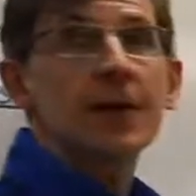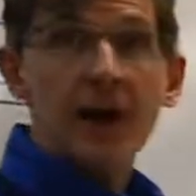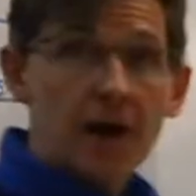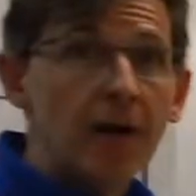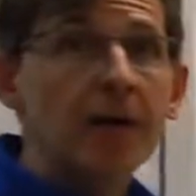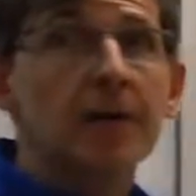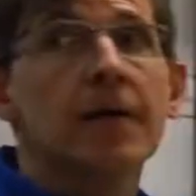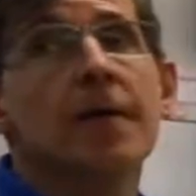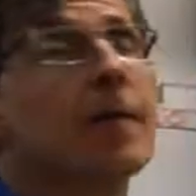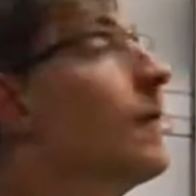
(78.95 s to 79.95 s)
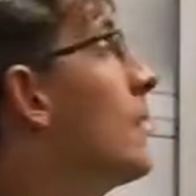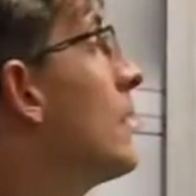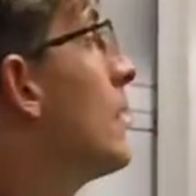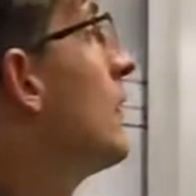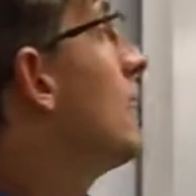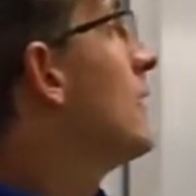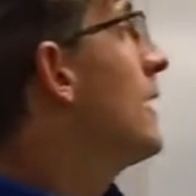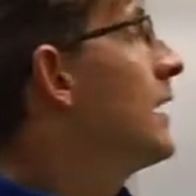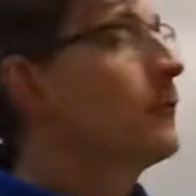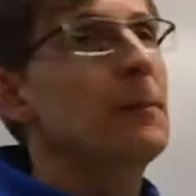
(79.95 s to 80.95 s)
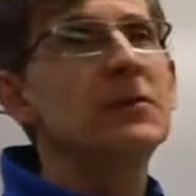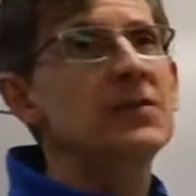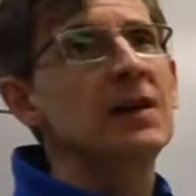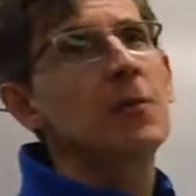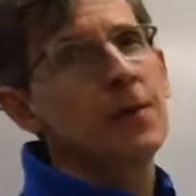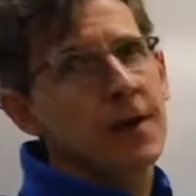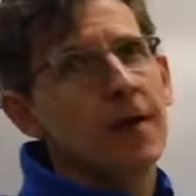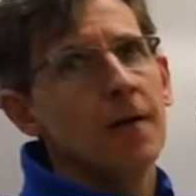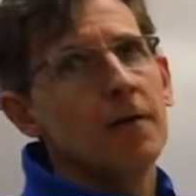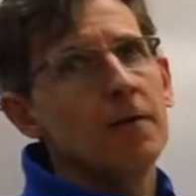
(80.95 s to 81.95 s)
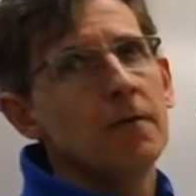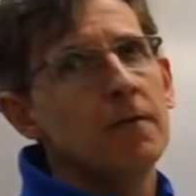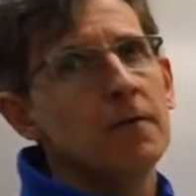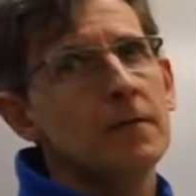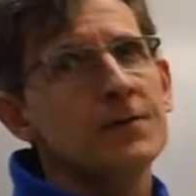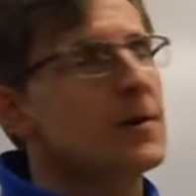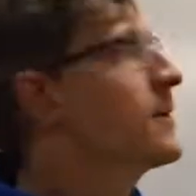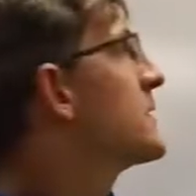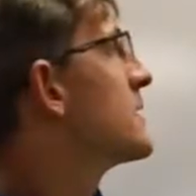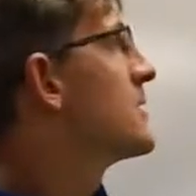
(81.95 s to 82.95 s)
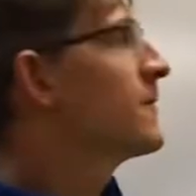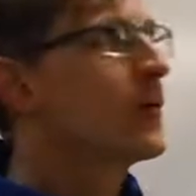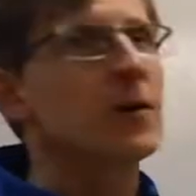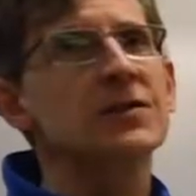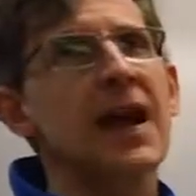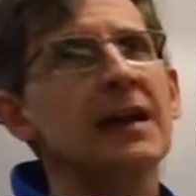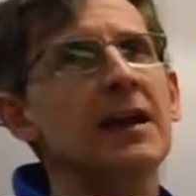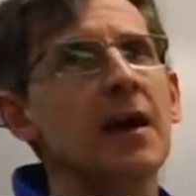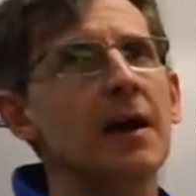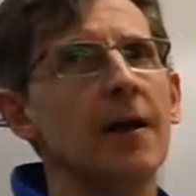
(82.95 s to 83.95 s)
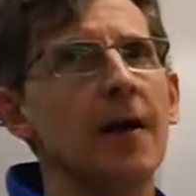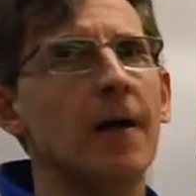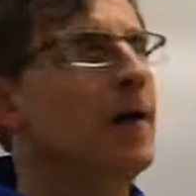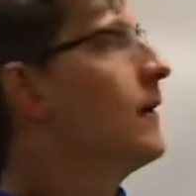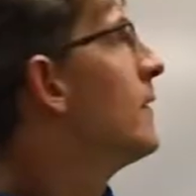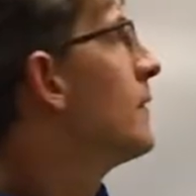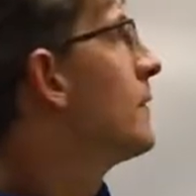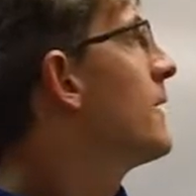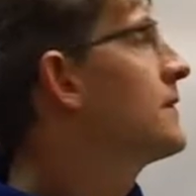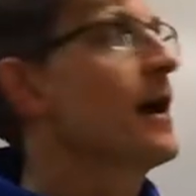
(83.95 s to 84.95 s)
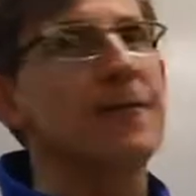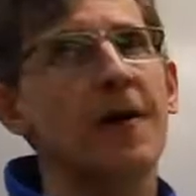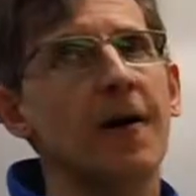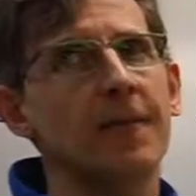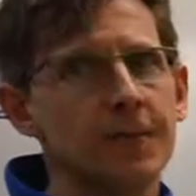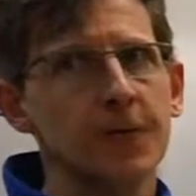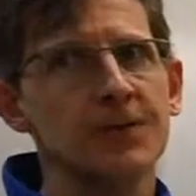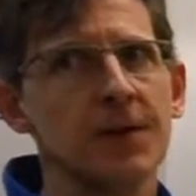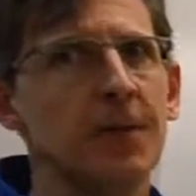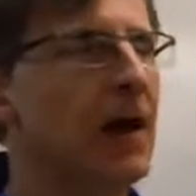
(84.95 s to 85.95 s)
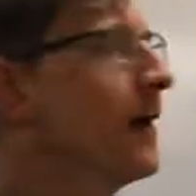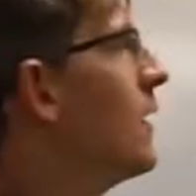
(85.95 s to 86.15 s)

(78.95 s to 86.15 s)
an R, and I'll represent it with an arrow. So this is the force acting on R. It's FR, force on red.